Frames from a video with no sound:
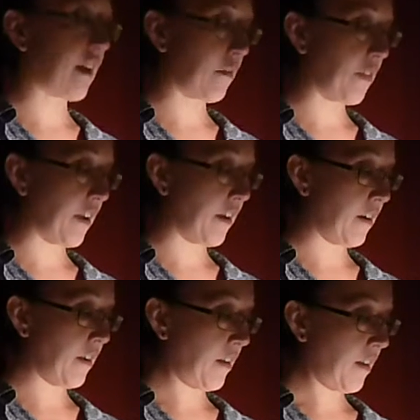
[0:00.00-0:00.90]
out there,
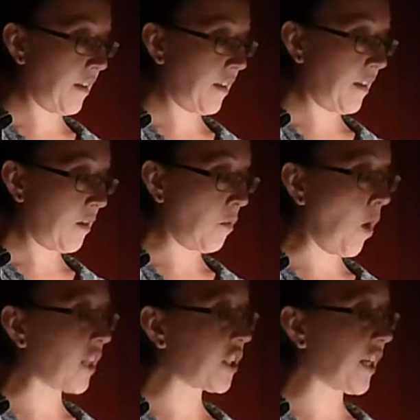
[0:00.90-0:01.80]

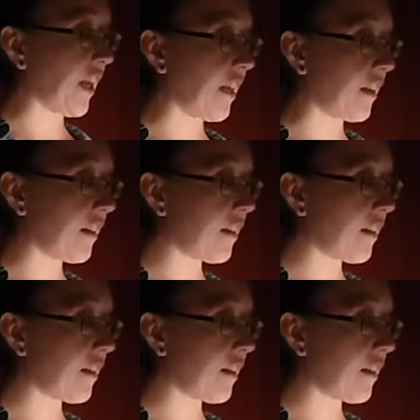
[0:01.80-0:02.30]
washing in